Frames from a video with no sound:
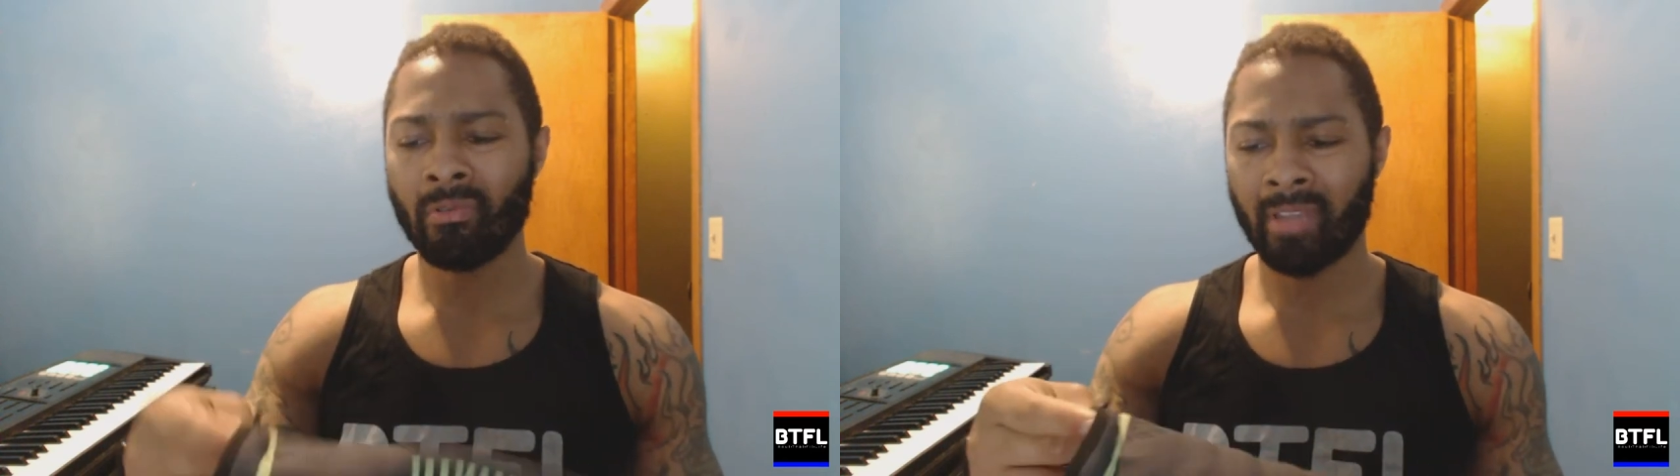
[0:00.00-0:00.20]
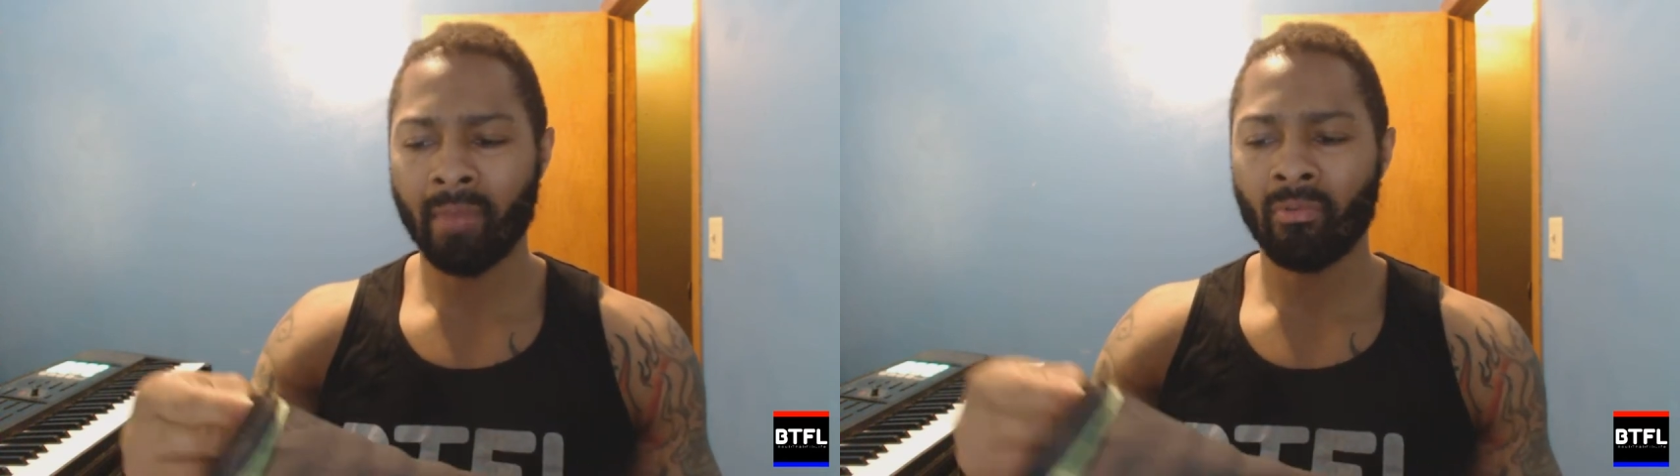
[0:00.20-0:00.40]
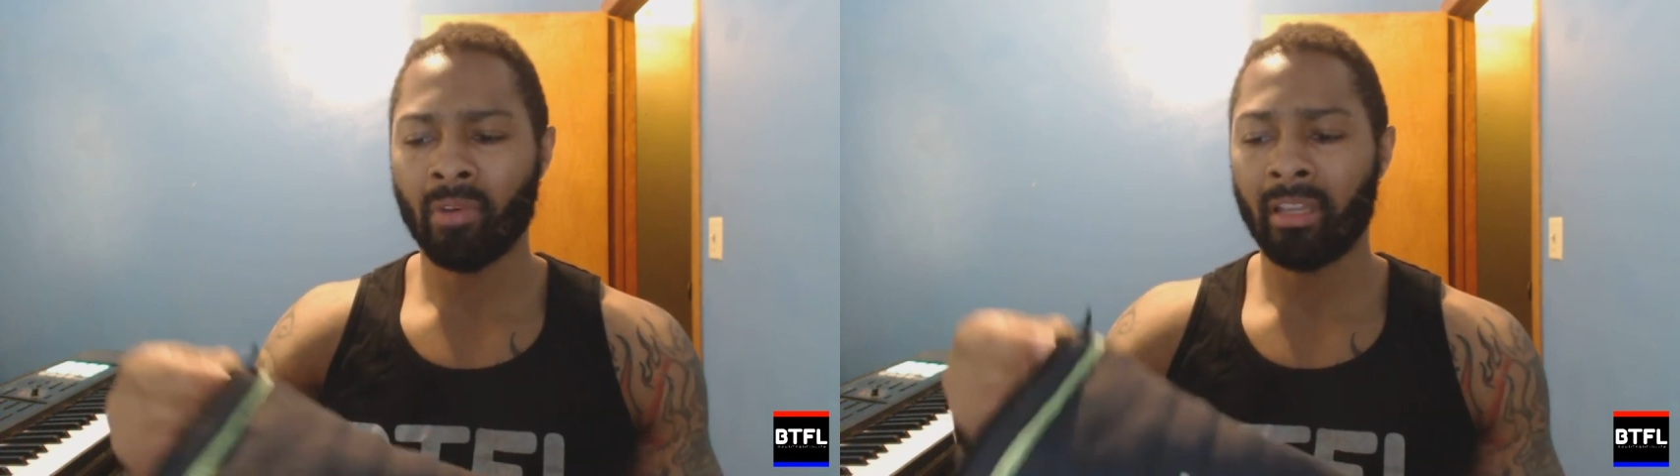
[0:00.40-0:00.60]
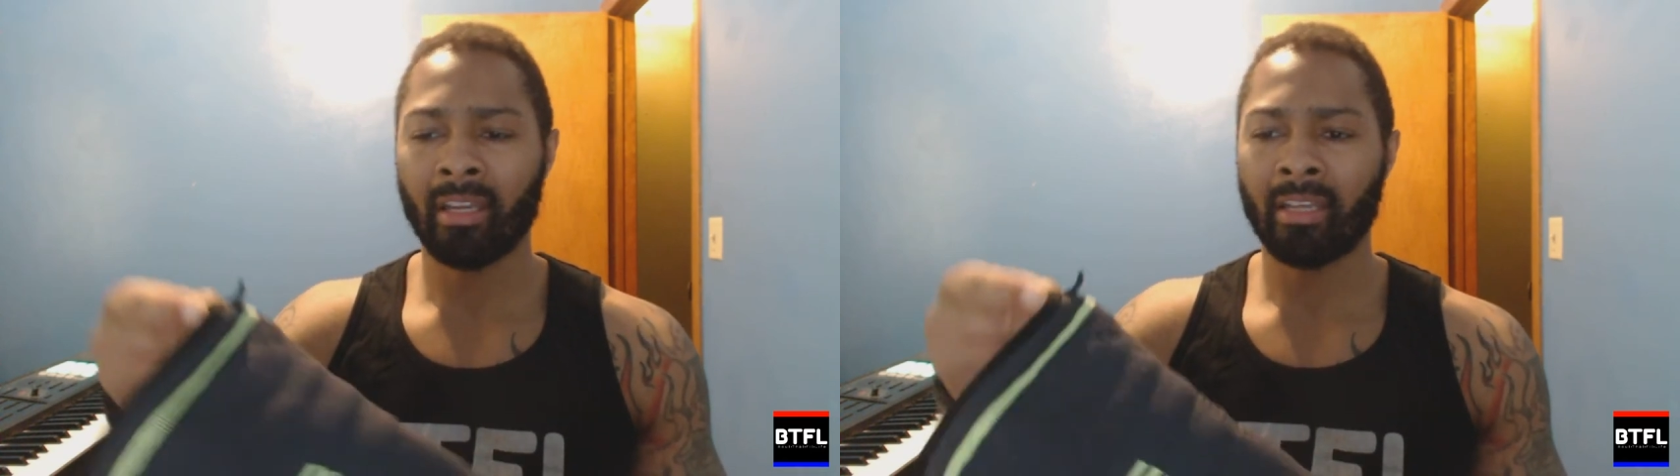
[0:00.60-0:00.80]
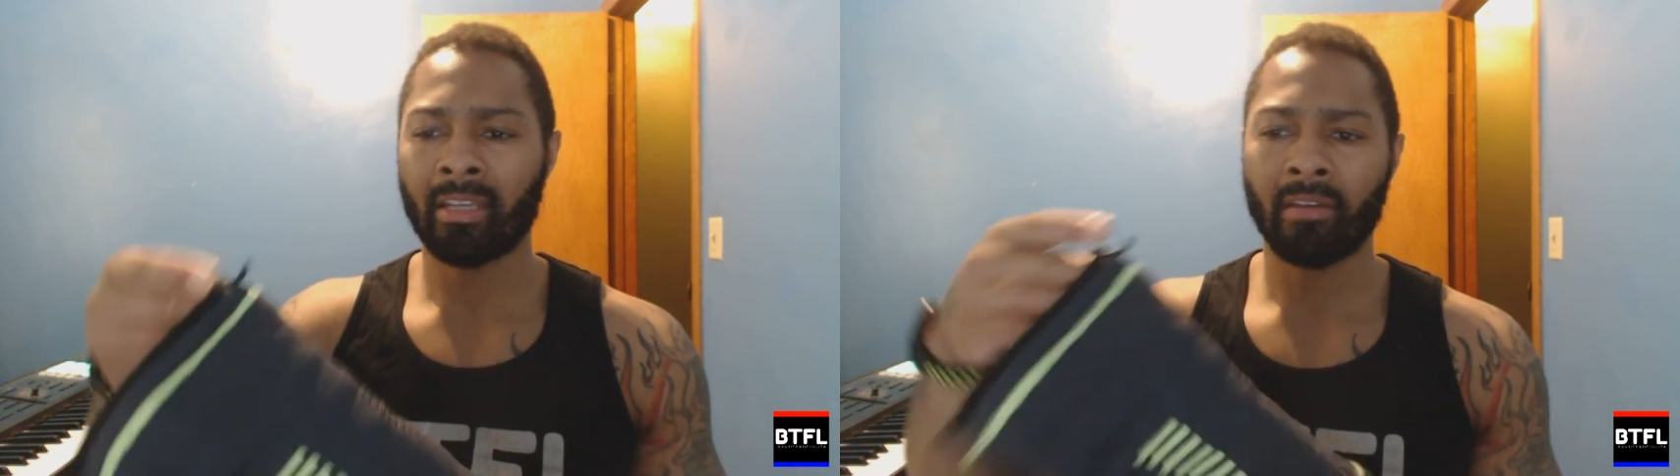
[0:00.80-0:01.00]
Sable, I
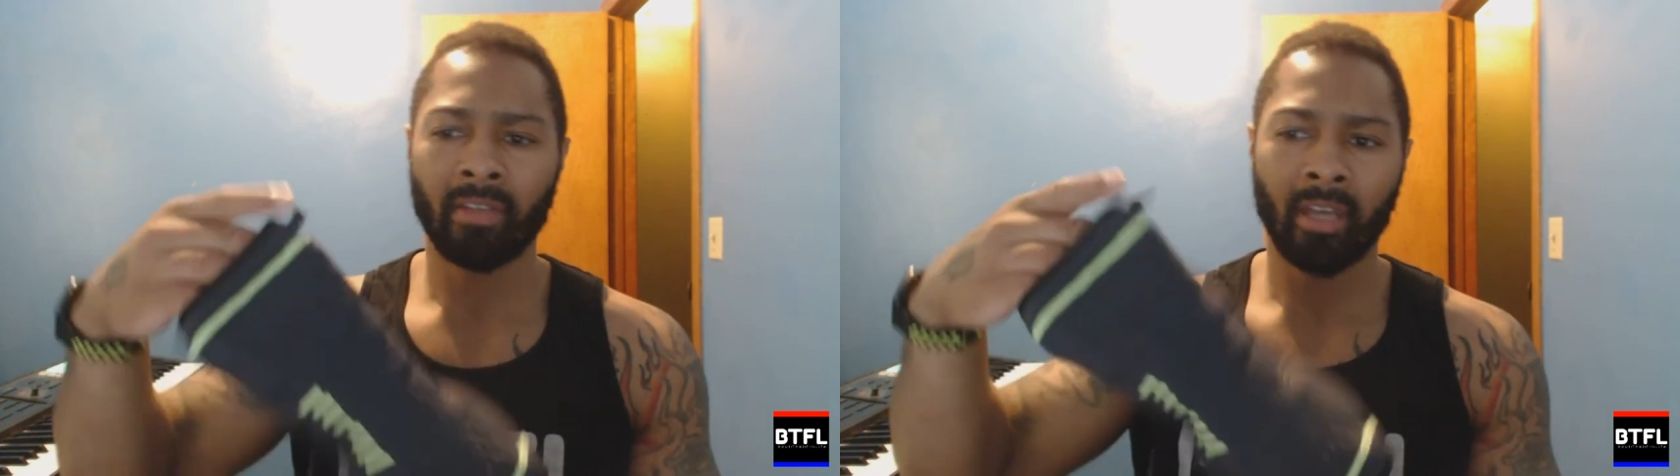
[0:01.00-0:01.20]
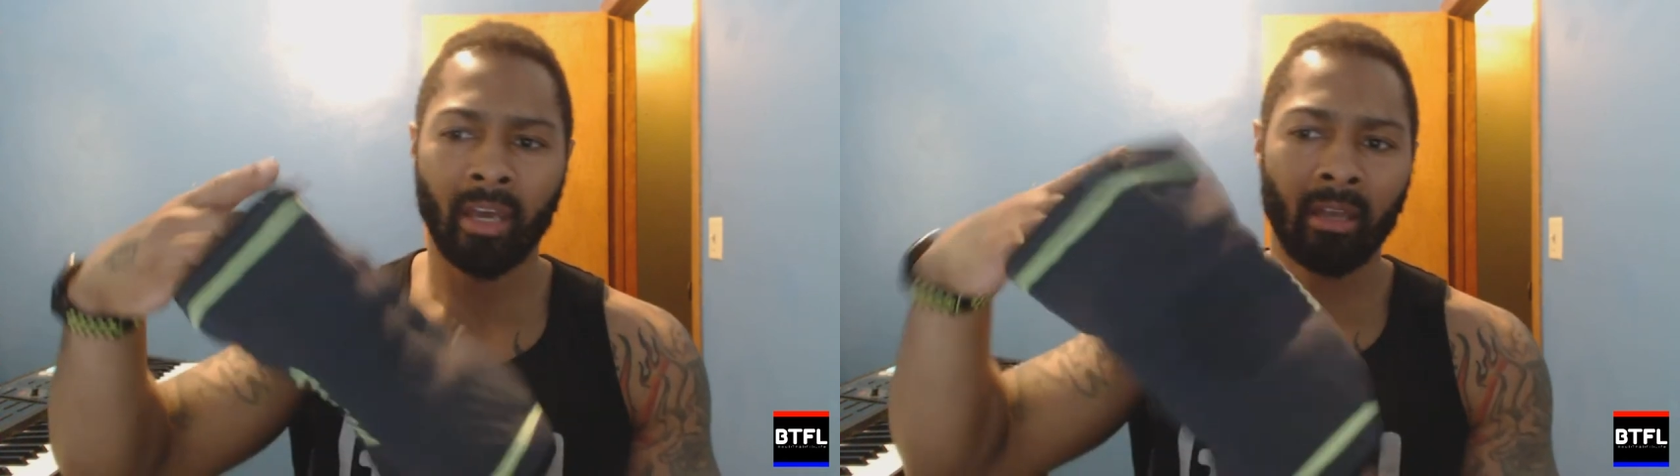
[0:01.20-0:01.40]
think that's how you say